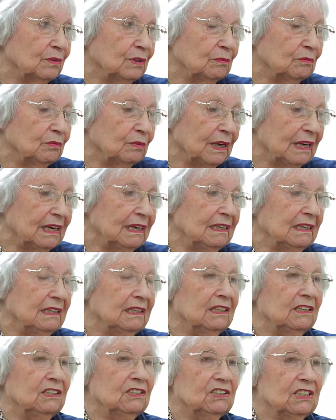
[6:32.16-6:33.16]
were
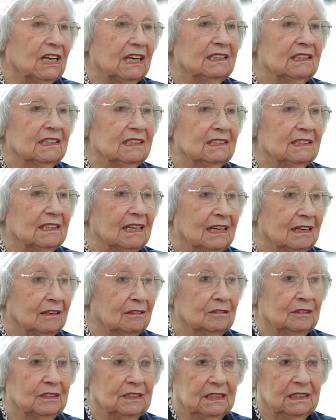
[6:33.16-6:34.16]
in each other's
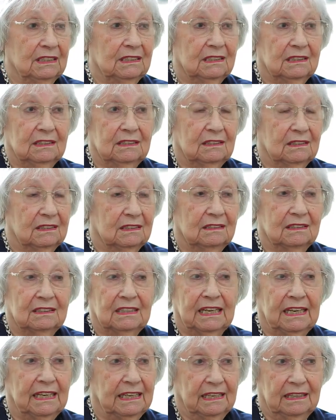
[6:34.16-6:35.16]
houses
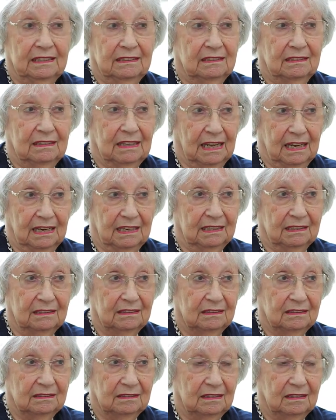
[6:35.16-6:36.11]
day and night.